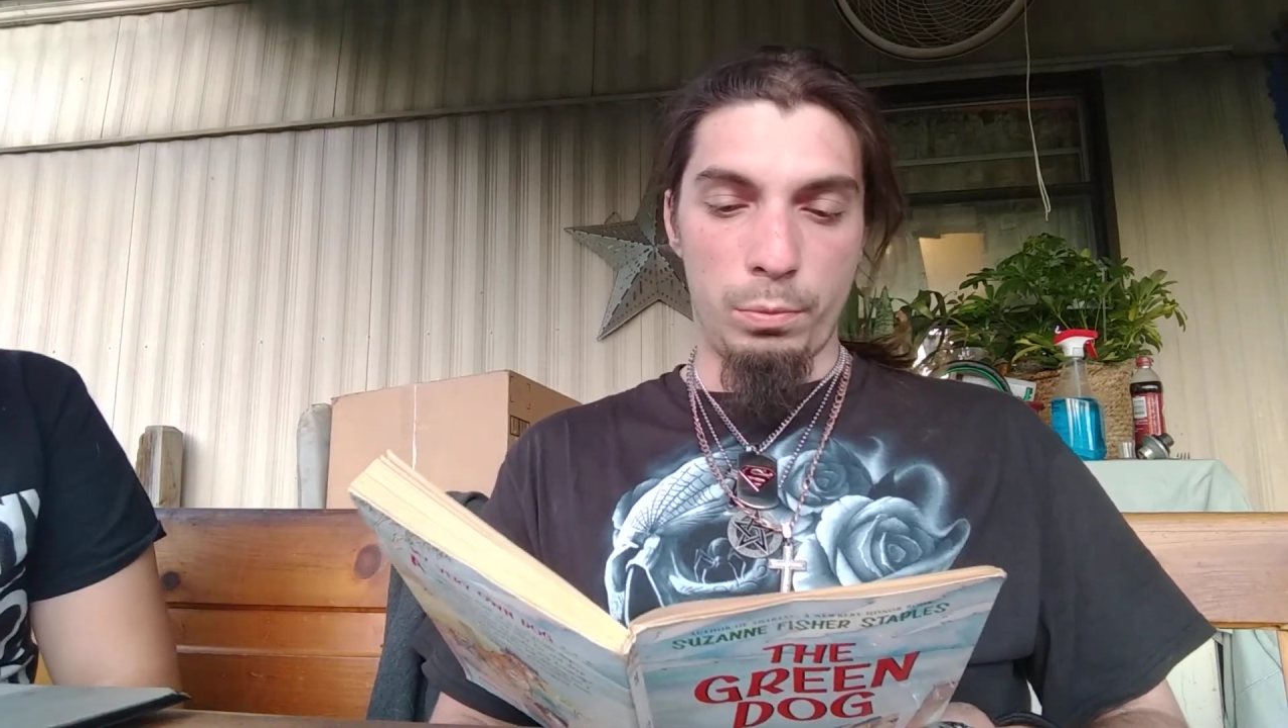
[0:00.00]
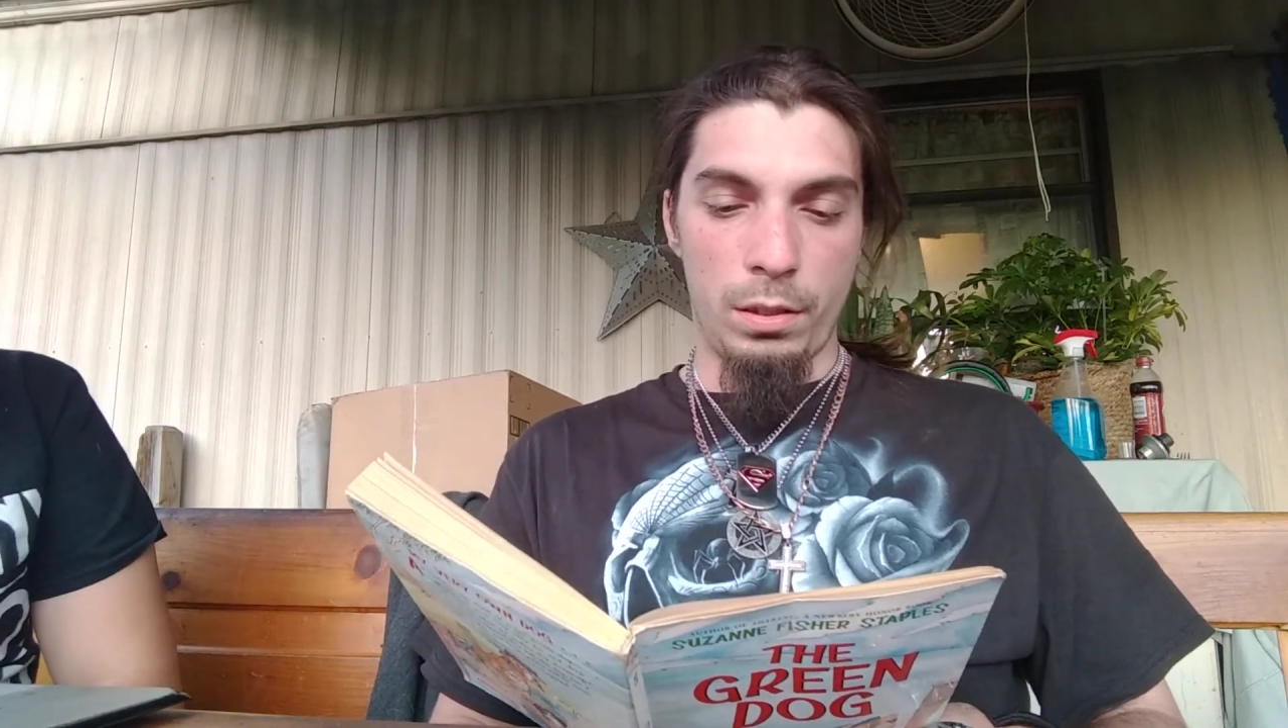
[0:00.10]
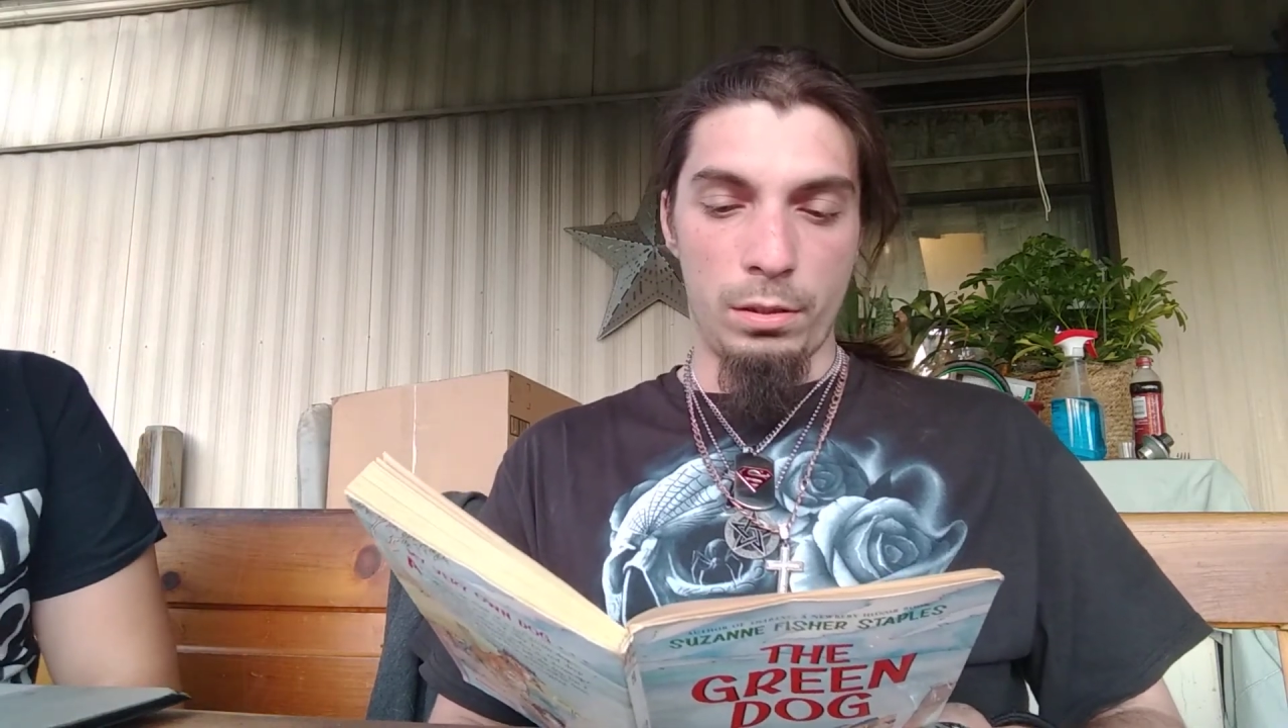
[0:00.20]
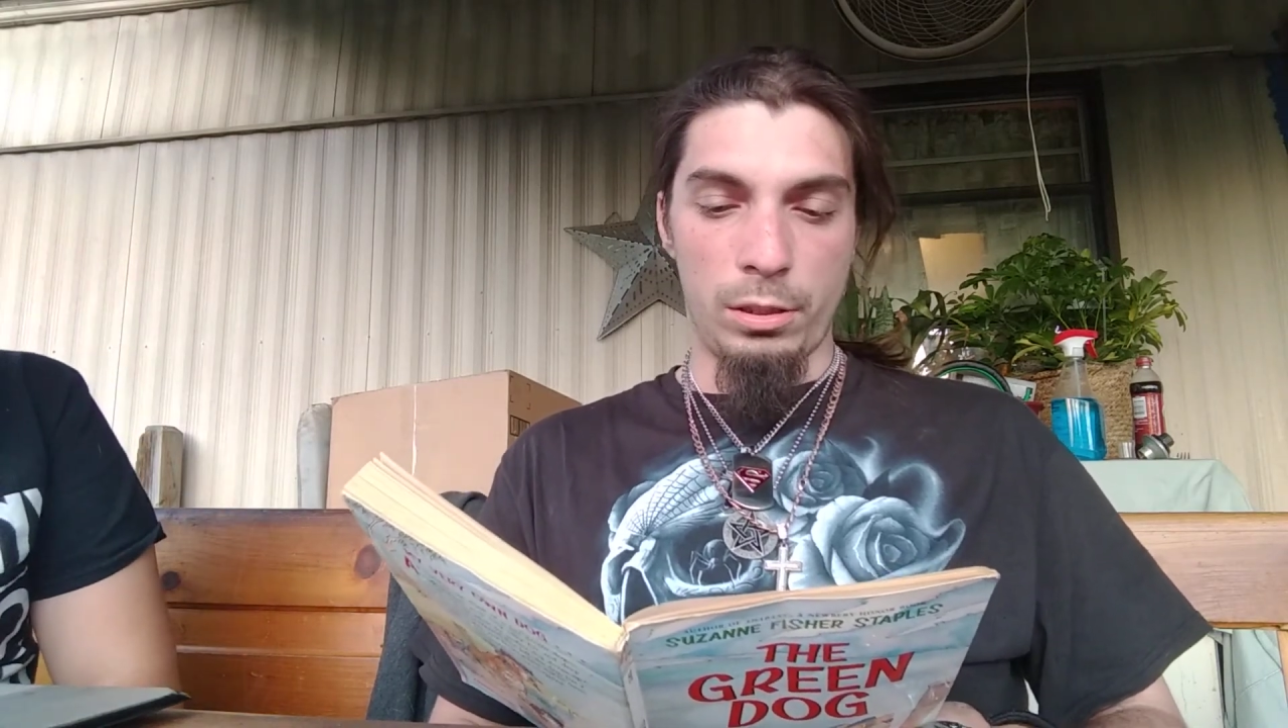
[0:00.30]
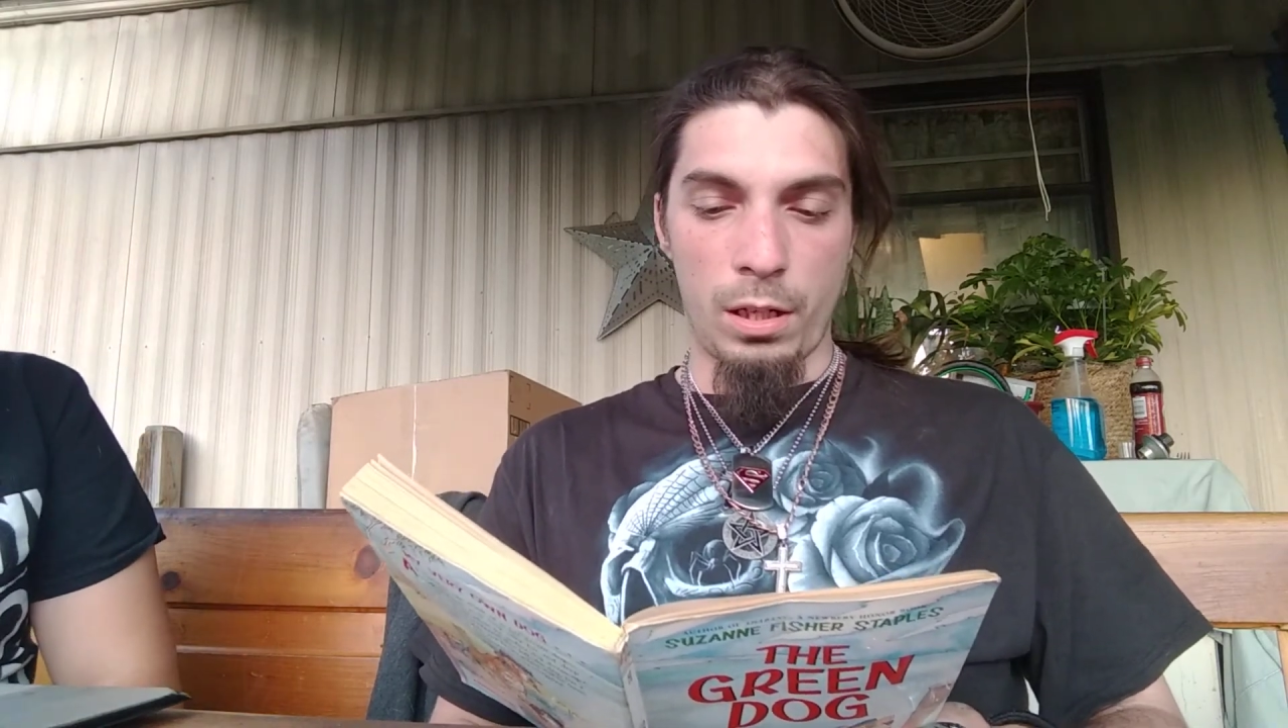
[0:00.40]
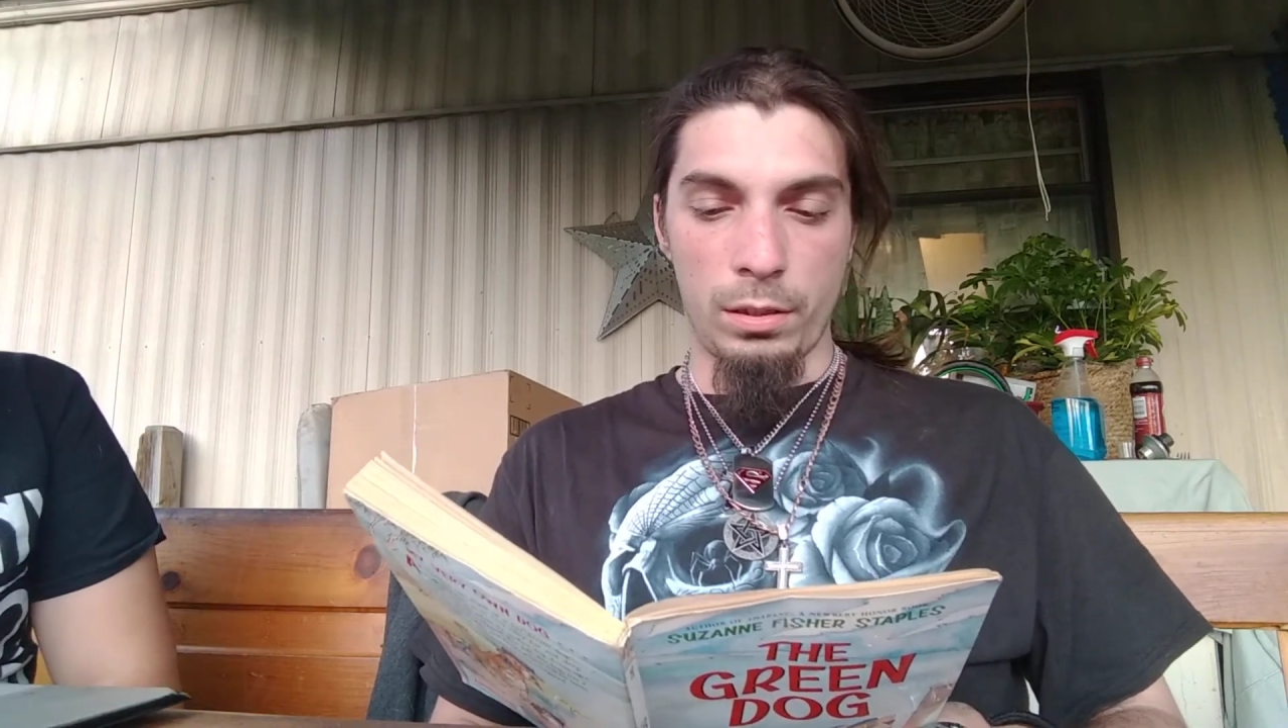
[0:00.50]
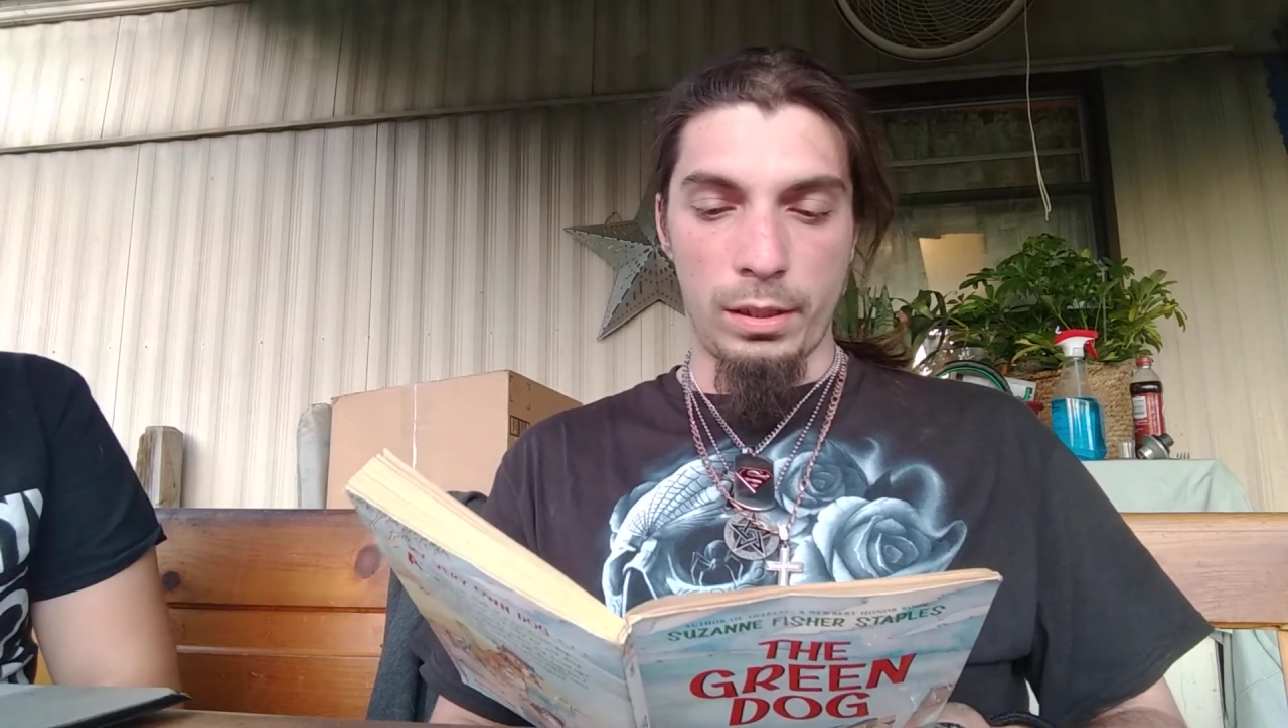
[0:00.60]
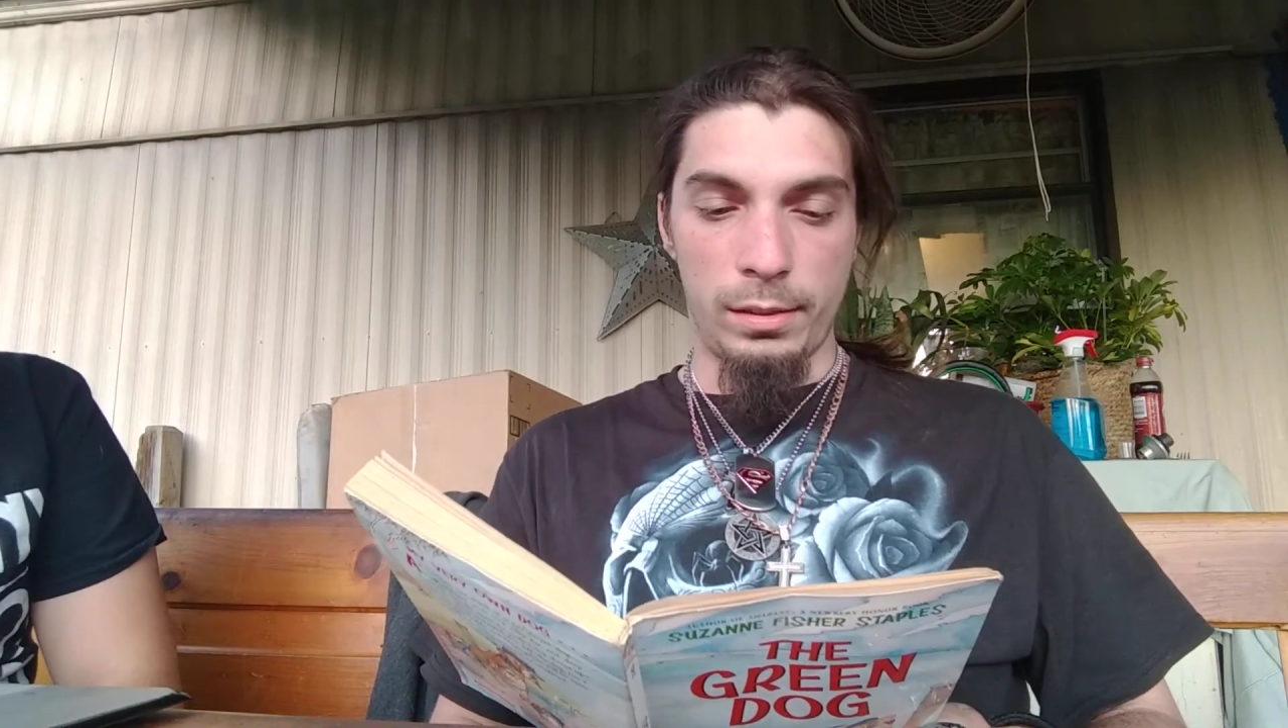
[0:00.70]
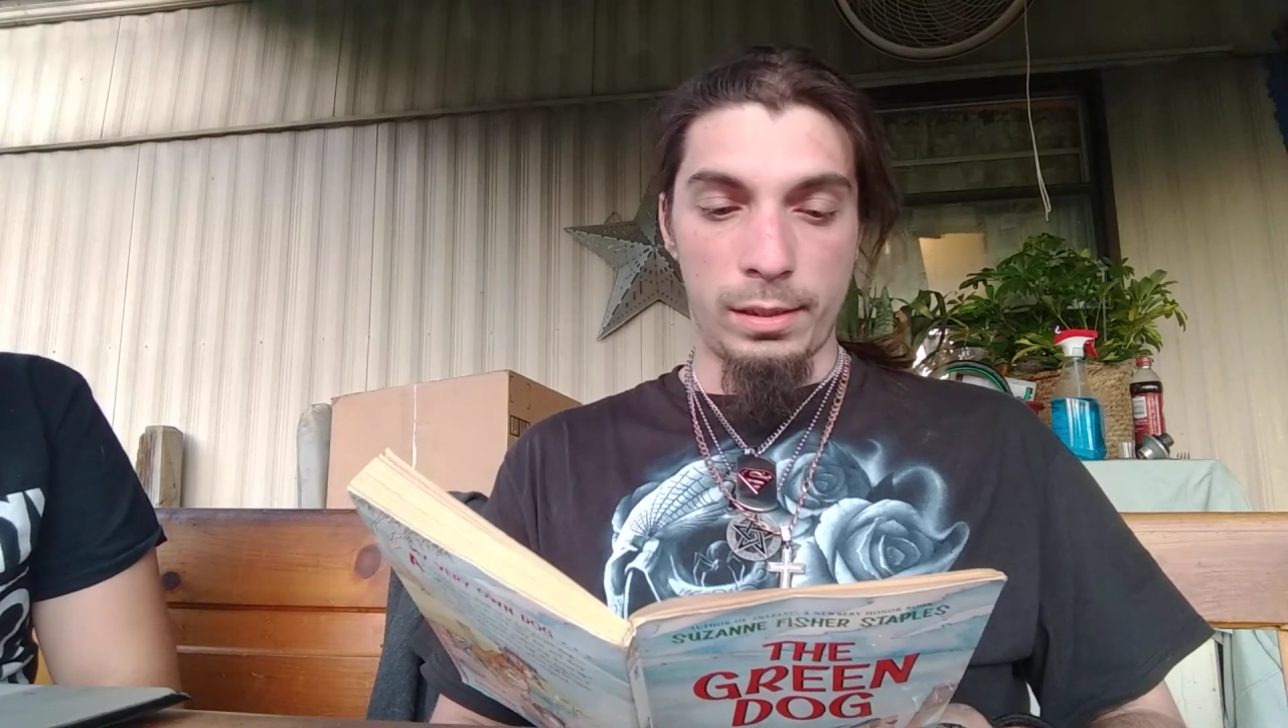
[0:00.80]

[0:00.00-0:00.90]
brother Charlie